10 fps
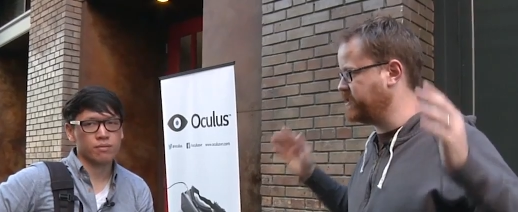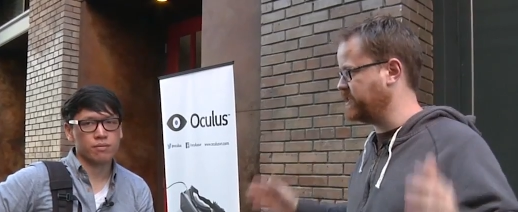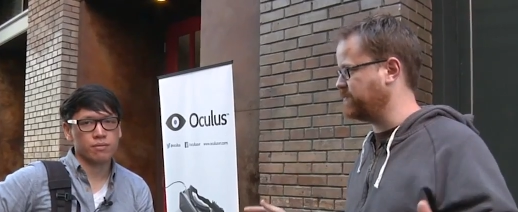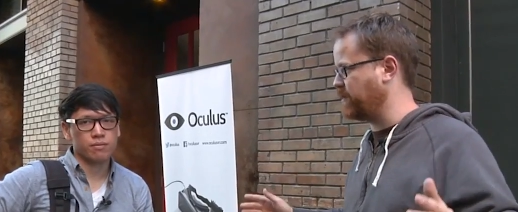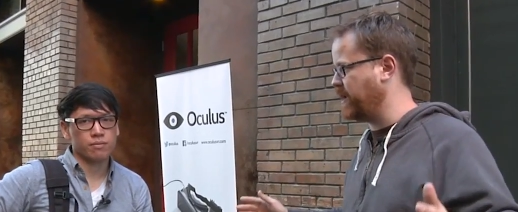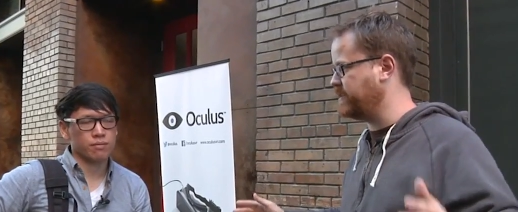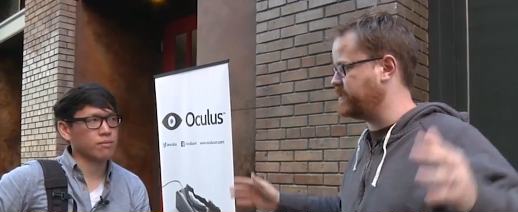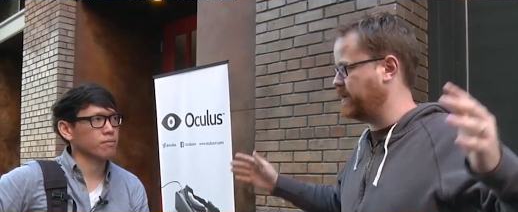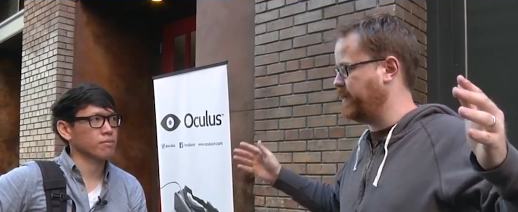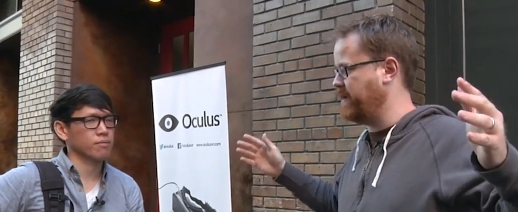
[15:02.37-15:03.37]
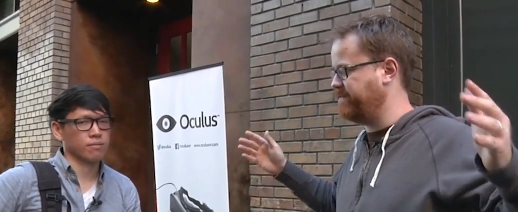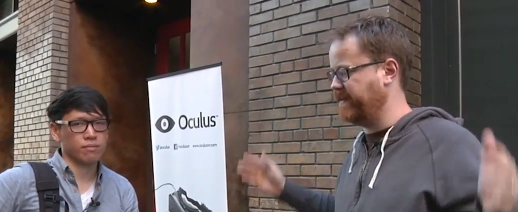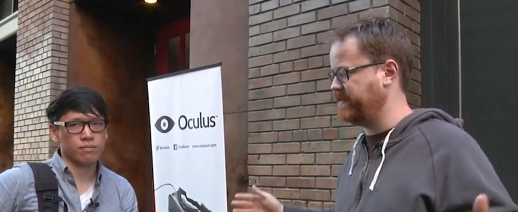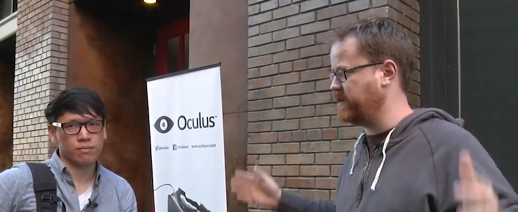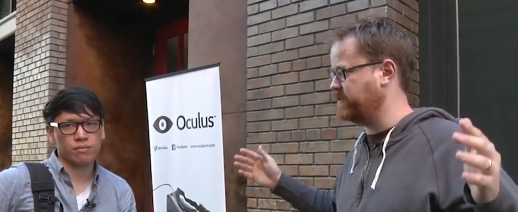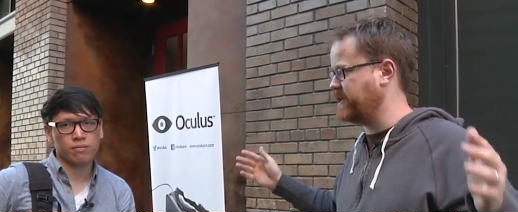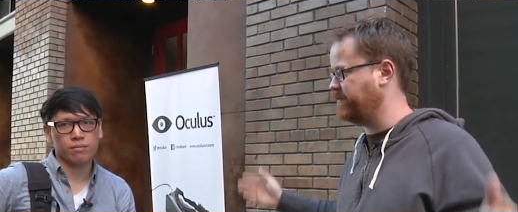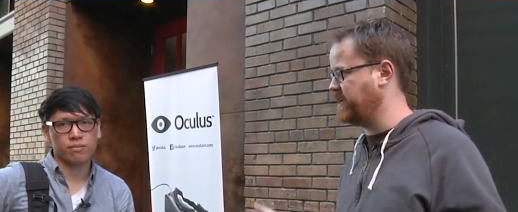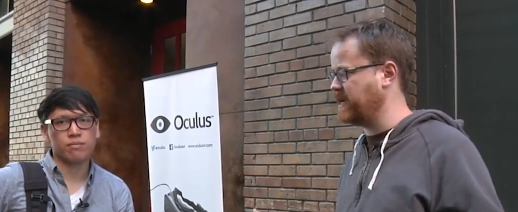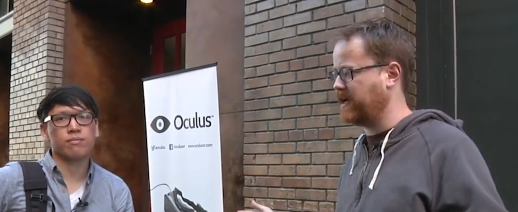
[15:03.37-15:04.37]
Speaker 1: or six friends and pay fifty or
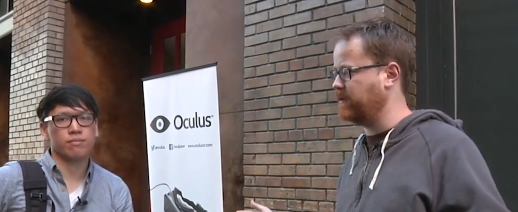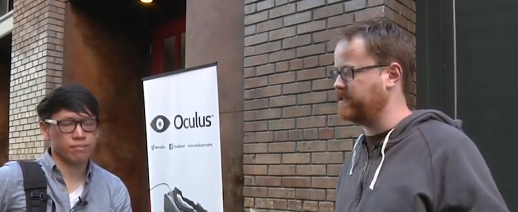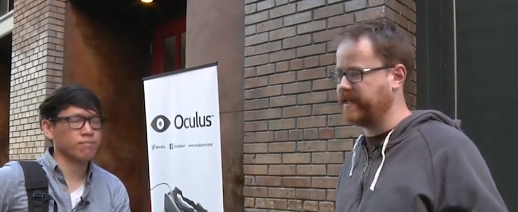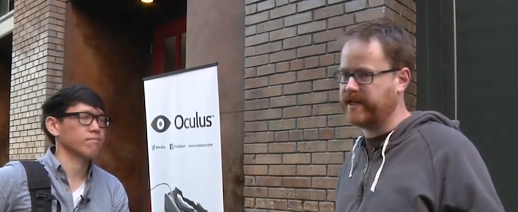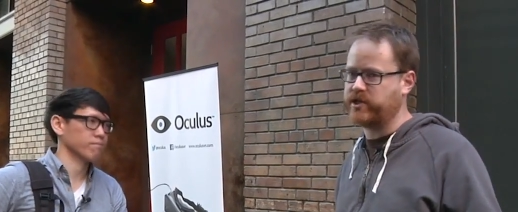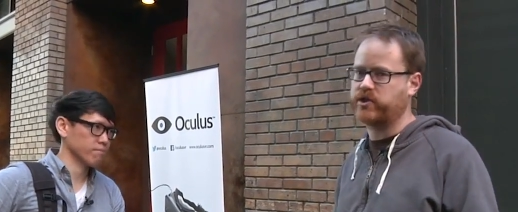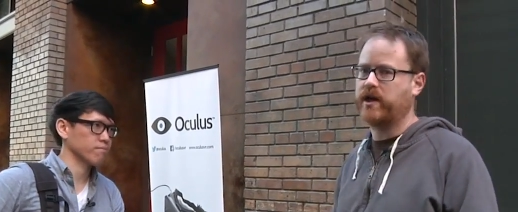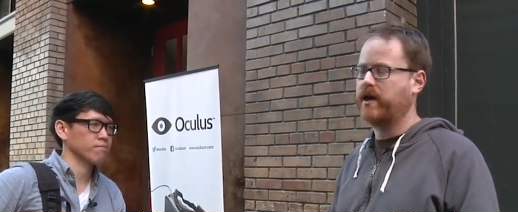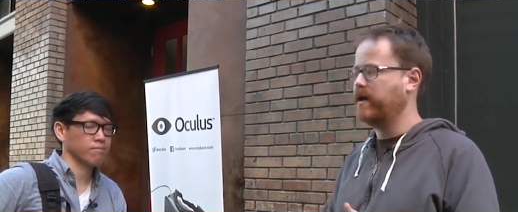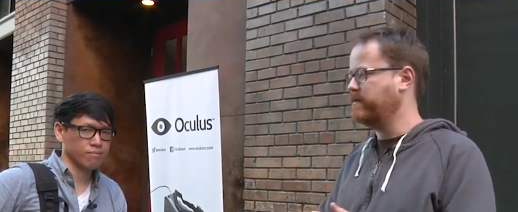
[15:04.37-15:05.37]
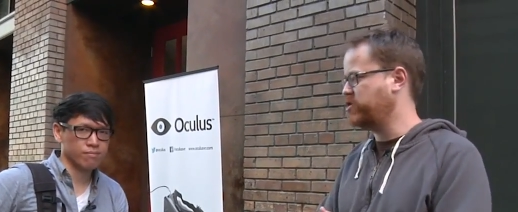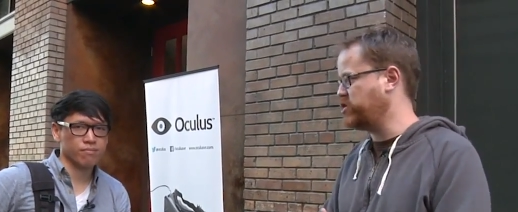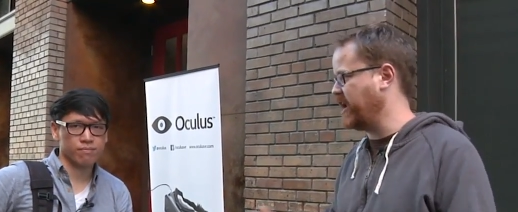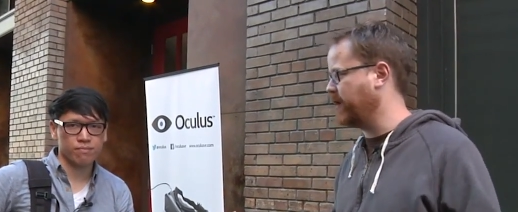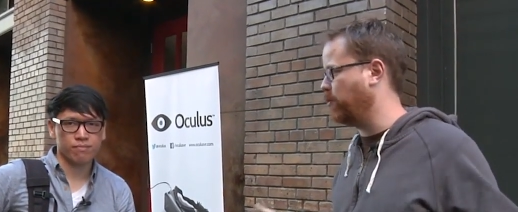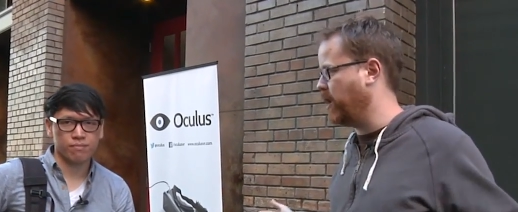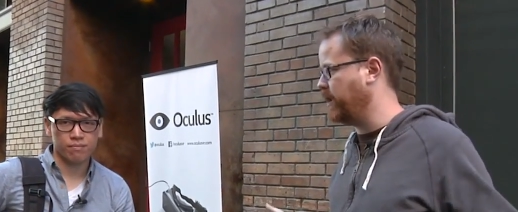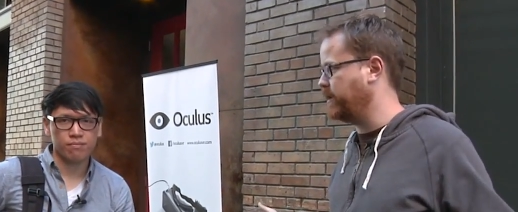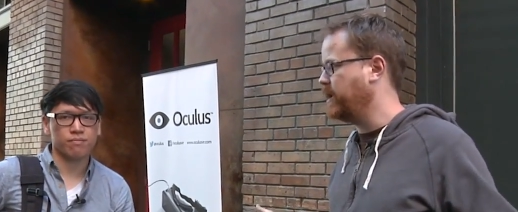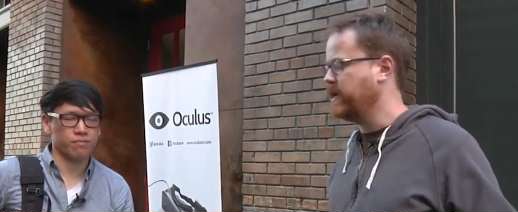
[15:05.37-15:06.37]
seventy dollars each share
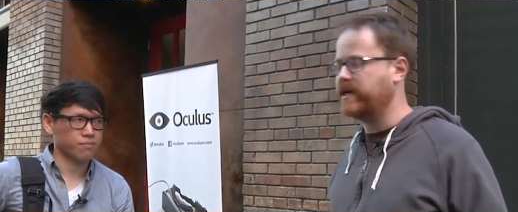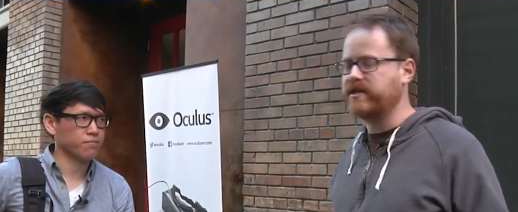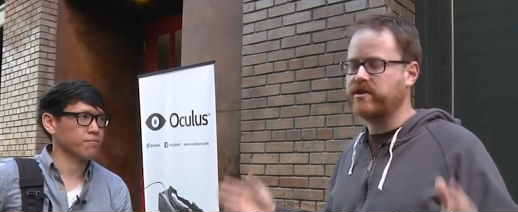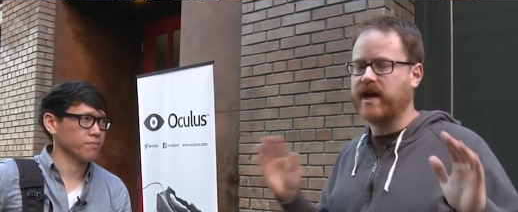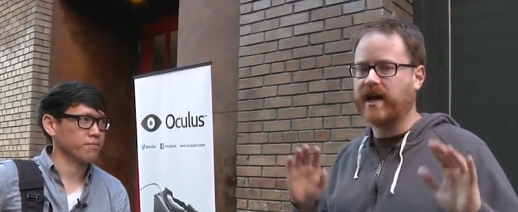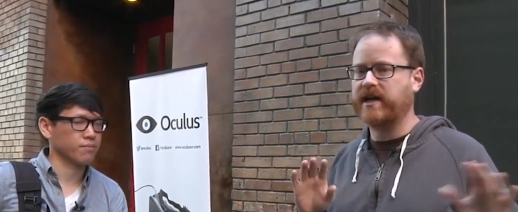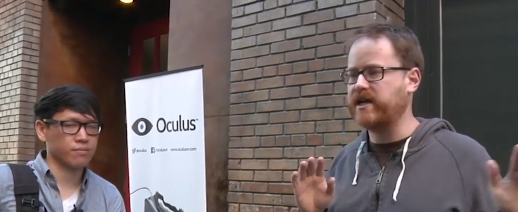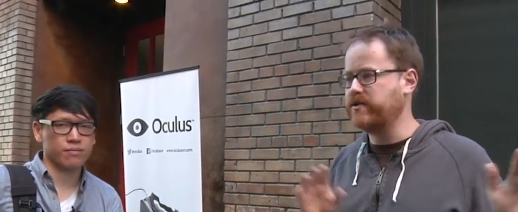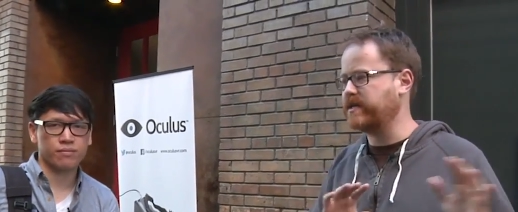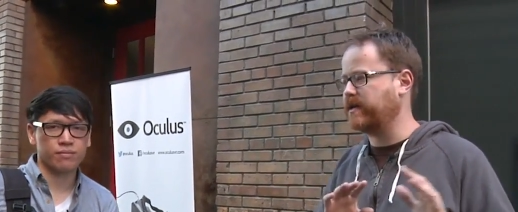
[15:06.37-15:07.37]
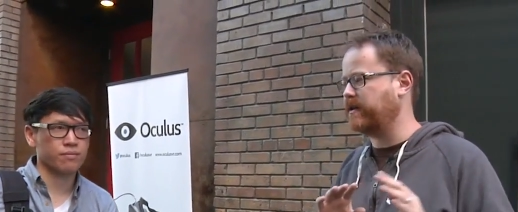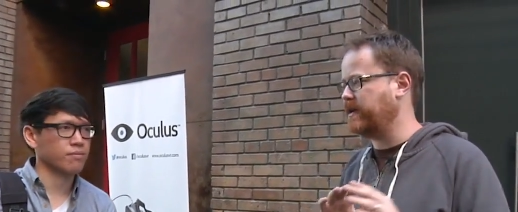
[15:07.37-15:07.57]
one because you're not going to use it.